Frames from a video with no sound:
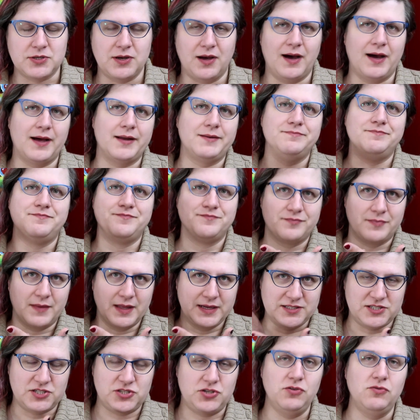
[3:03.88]
on
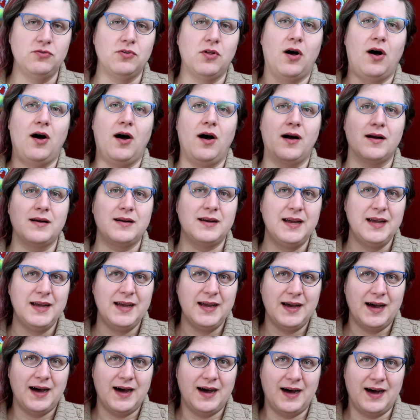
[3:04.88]
it's too long,
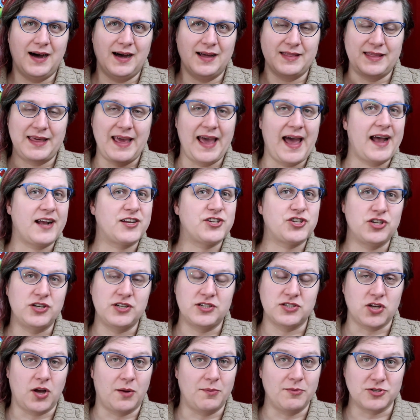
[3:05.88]
uh, the action
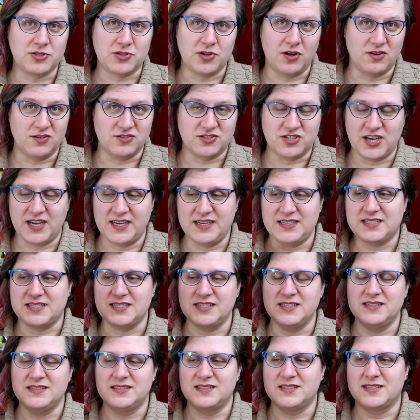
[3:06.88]
is almost all
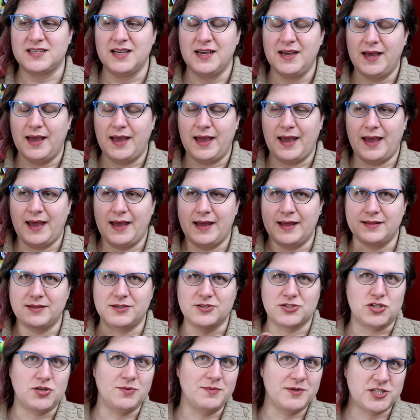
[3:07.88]
chases, and
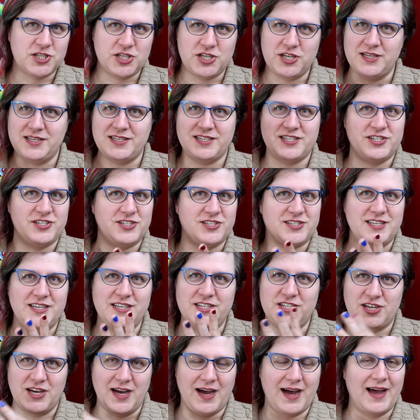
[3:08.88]
there's too much
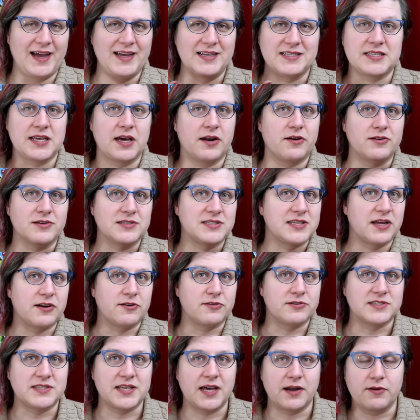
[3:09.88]
CGI, et cetera, et
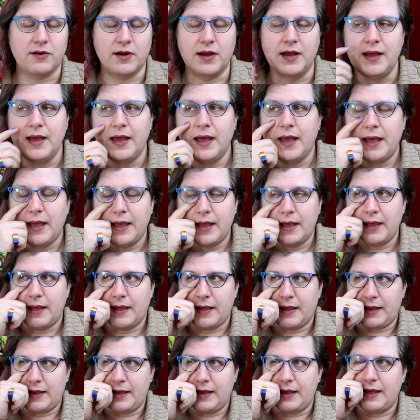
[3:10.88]
cetera, et cetera.
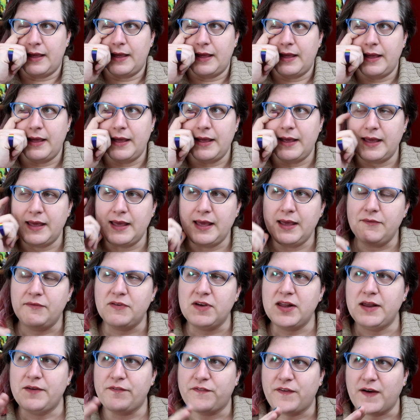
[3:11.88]
E-
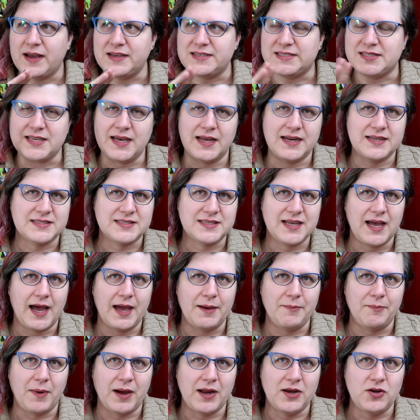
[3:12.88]
even if I set
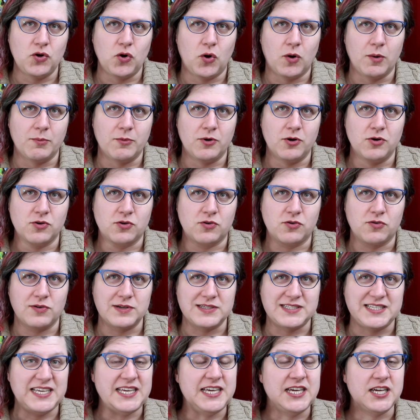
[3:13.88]
aside my normal
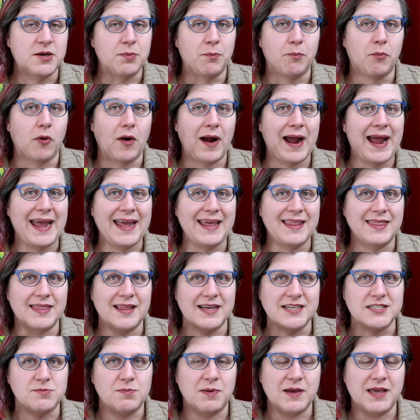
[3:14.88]
critique brain
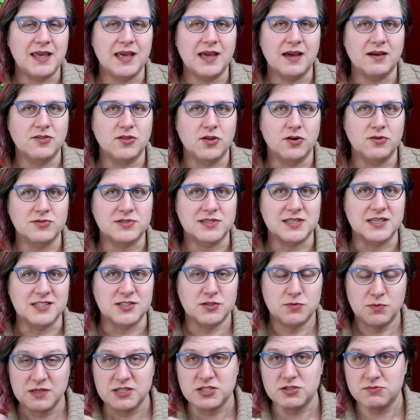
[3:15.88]
that's picking out those
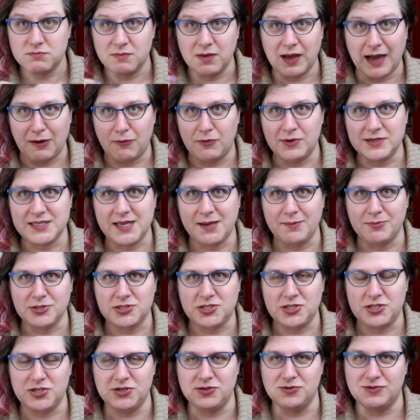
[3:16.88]
things, which I was able
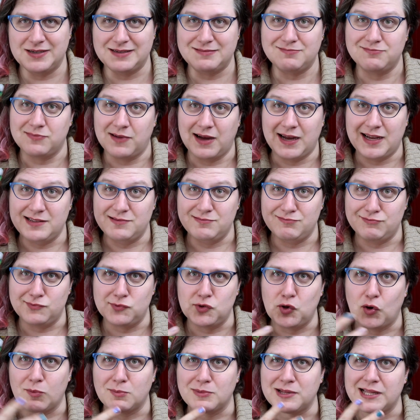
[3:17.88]
to do, and I
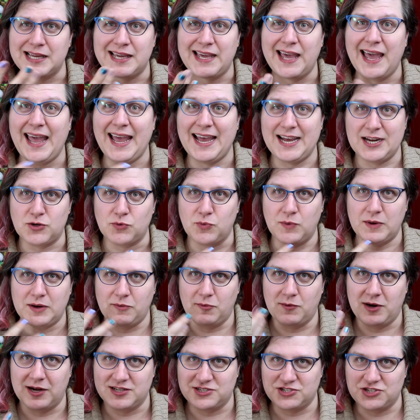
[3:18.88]
normally can't
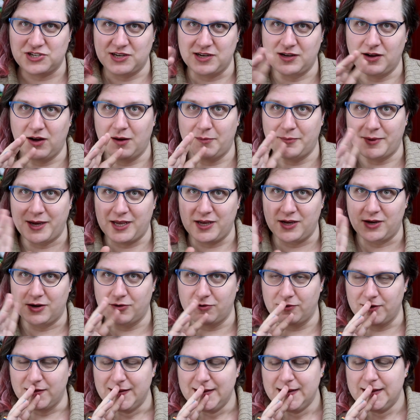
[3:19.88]
when watching on my
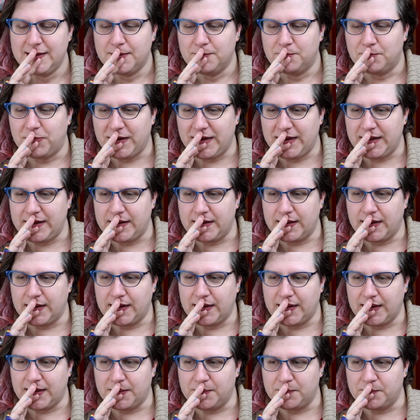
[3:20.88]
own, but
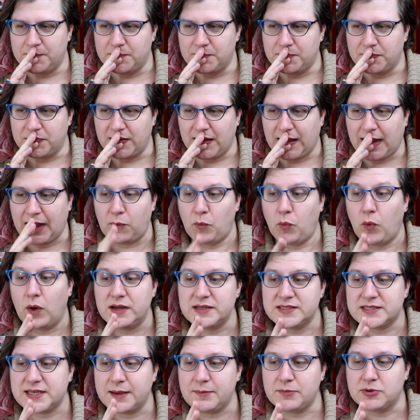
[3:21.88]
um, I
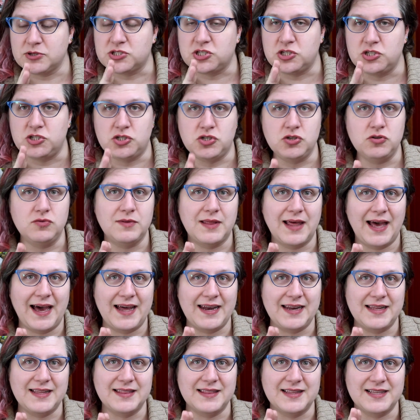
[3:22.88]
was able to do
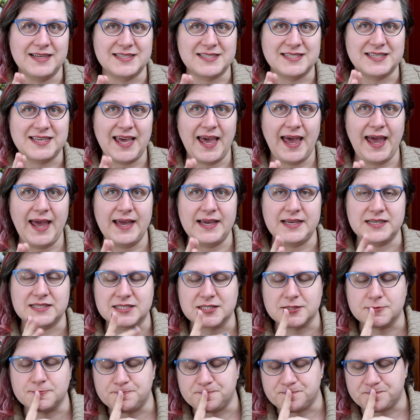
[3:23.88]
that in this
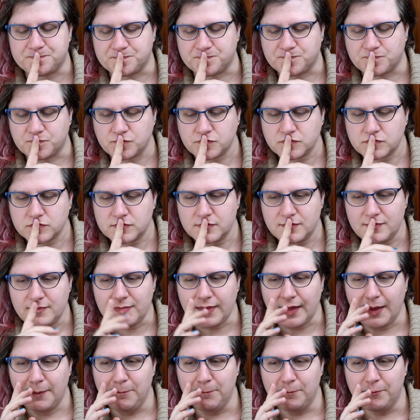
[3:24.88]
case
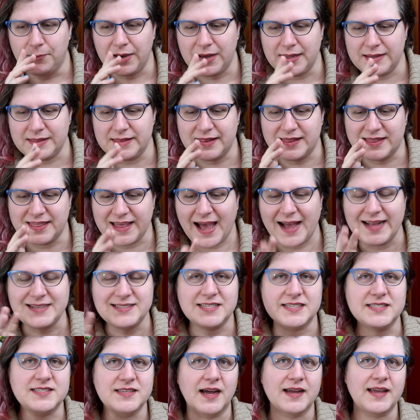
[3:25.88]
but that
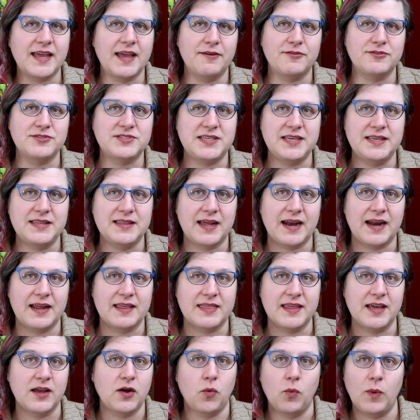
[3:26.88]
does not guarantee that I
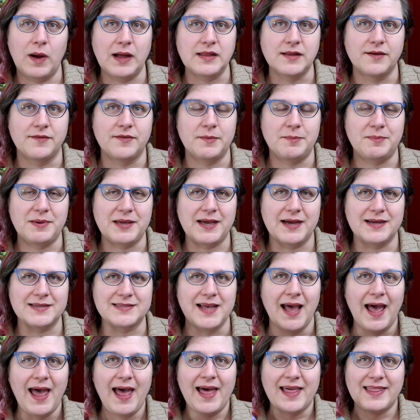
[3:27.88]
think well of it
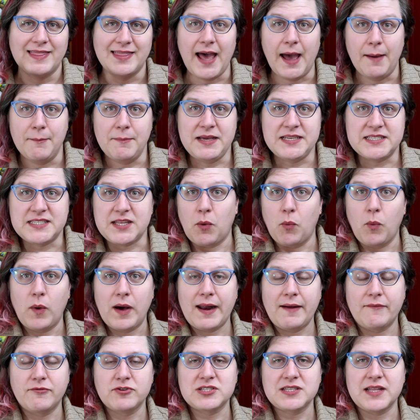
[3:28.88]
because that means that
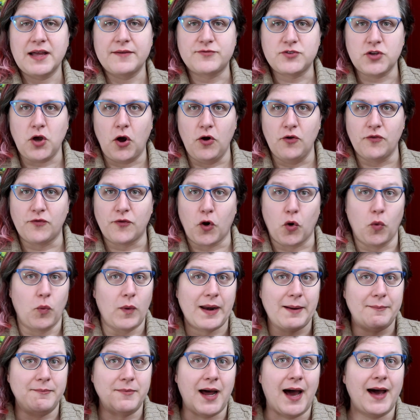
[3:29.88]
whatever's left over
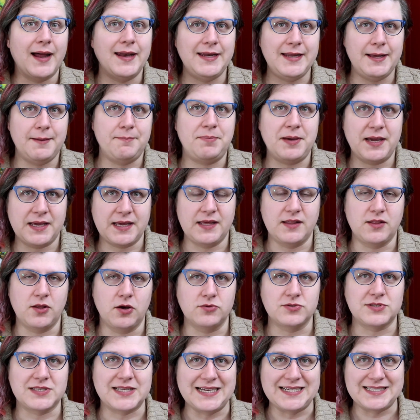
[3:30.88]
when I'm not nitpicking
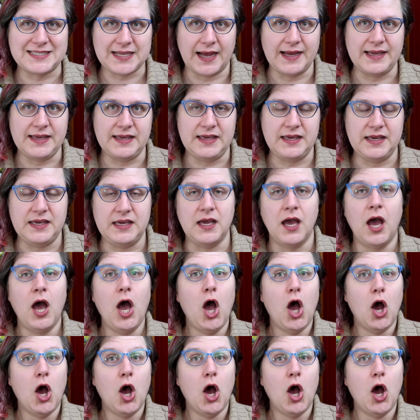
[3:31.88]
those things, i.e.,